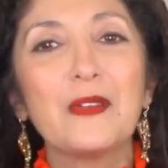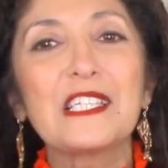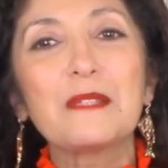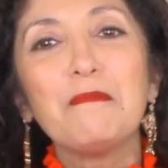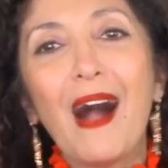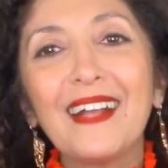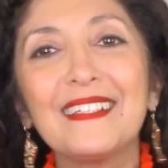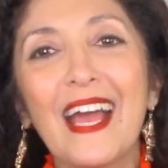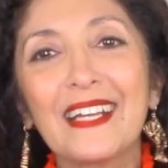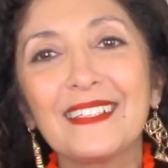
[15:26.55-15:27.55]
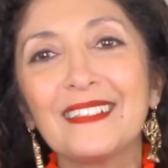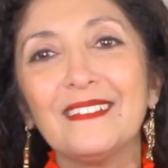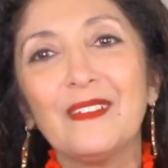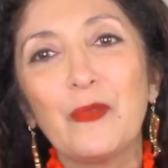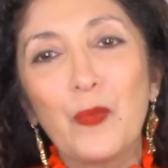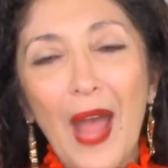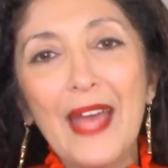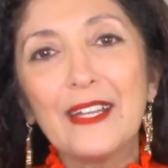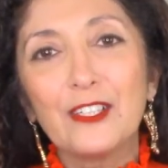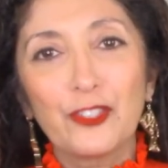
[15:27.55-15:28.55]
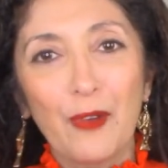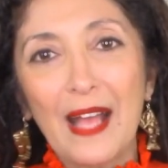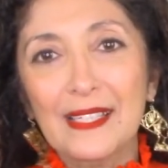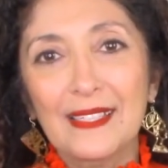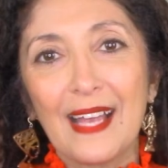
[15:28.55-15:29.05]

smock-necked red dress.